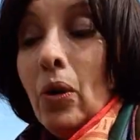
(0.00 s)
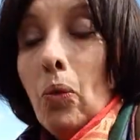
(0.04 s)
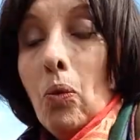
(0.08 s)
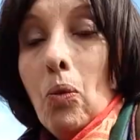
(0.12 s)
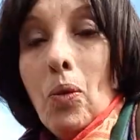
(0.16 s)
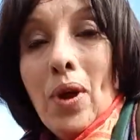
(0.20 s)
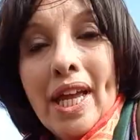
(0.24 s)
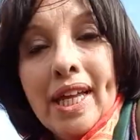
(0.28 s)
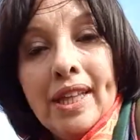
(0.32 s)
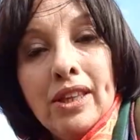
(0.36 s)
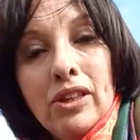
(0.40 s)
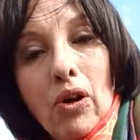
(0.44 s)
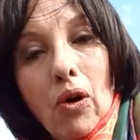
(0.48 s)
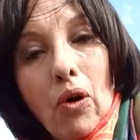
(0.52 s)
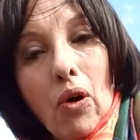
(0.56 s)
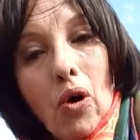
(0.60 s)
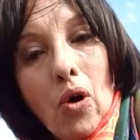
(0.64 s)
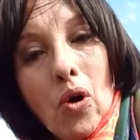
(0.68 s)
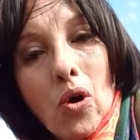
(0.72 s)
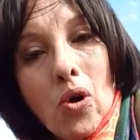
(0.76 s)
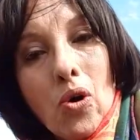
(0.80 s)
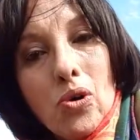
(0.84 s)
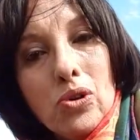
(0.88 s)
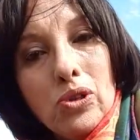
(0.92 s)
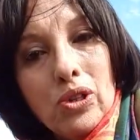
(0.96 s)
When
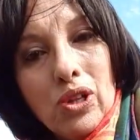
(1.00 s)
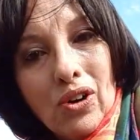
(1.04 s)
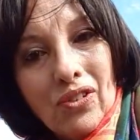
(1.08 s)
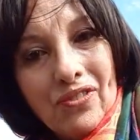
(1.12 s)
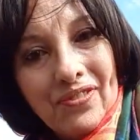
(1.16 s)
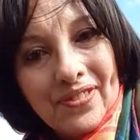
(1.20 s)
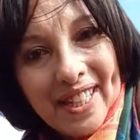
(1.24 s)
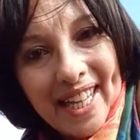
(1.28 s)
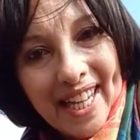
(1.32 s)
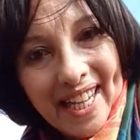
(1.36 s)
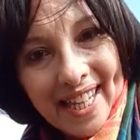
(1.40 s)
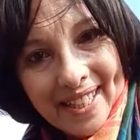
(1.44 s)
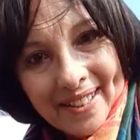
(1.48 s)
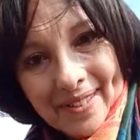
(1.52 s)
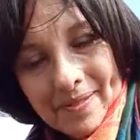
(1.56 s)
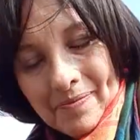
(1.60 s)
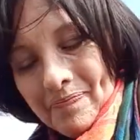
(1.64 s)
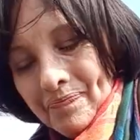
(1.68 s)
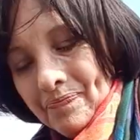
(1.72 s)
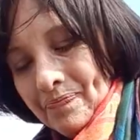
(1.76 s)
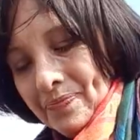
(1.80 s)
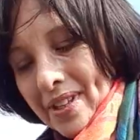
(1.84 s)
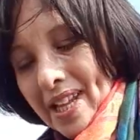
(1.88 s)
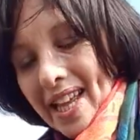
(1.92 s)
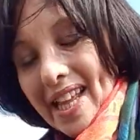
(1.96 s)
all of
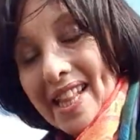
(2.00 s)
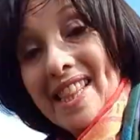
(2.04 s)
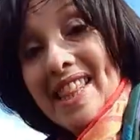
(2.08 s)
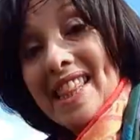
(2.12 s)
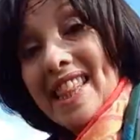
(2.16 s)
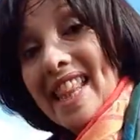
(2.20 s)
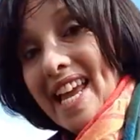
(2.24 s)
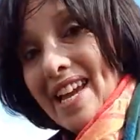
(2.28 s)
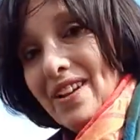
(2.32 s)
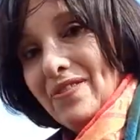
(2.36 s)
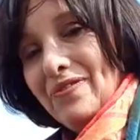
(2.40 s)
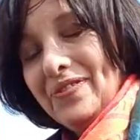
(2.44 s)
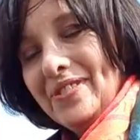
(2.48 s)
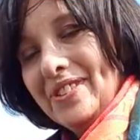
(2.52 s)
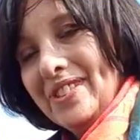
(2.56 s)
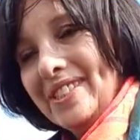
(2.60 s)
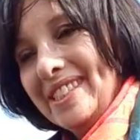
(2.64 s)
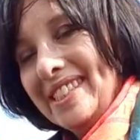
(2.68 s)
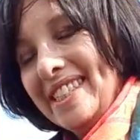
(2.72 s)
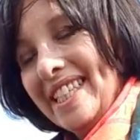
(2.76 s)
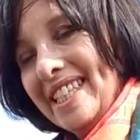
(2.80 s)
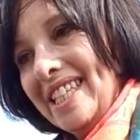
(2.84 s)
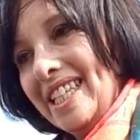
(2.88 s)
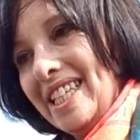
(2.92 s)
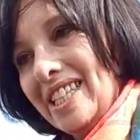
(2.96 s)
them
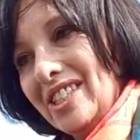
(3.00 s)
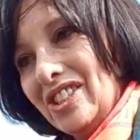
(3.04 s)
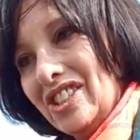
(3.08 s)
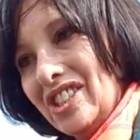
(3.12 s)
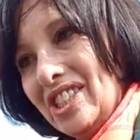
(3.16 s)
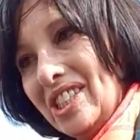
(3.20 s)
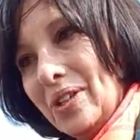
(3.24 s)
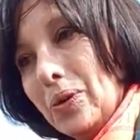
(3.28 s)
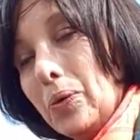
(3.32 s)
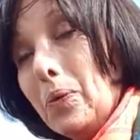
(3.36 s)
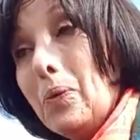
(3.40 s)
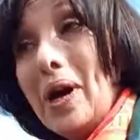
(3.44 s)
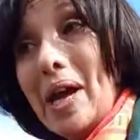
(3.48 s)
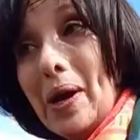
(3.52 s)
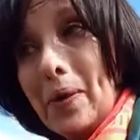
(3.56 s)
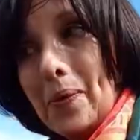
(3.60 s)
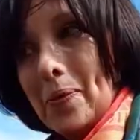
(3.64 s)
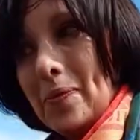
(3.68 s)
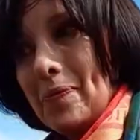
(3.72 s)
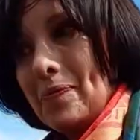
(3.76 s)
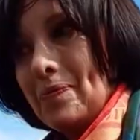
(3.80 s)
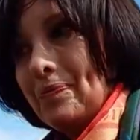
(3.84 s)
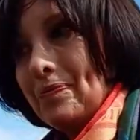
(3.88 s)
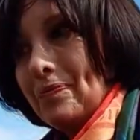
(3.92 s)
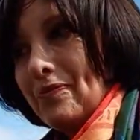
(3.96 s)
left the kitchen, well,
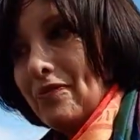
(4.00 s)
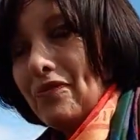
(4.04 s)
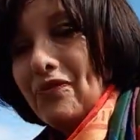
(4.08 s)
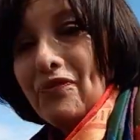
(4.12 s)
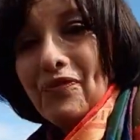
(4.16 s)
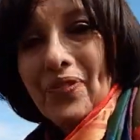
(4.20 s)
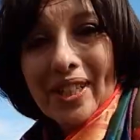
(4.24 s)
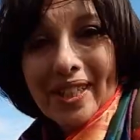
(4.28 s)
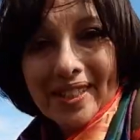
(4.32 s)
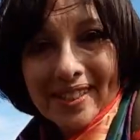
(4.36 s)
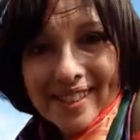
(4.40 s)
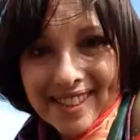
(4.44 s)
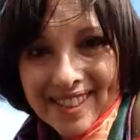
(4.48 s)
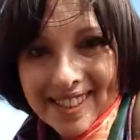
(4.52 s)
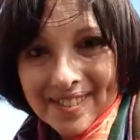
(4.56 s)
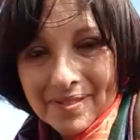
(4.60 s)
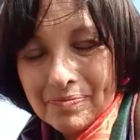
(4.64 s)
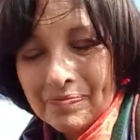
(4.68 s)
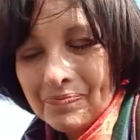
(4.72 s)
first,